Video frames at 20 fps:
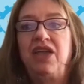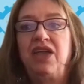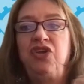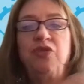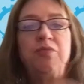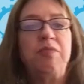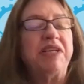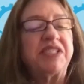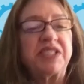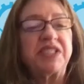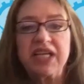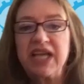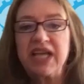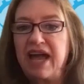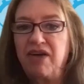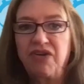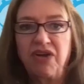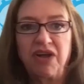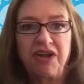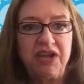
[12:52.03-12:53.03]
you're missing
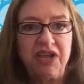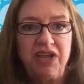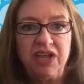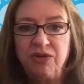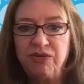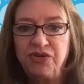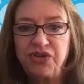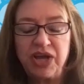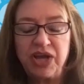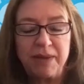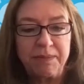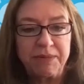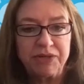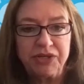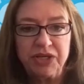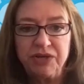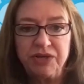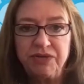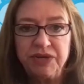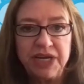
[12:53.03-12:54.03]
out on a huge
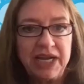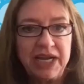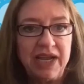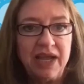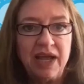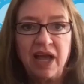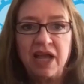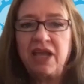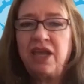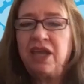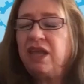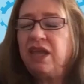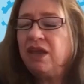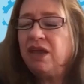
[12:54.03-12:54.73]
opportunity. And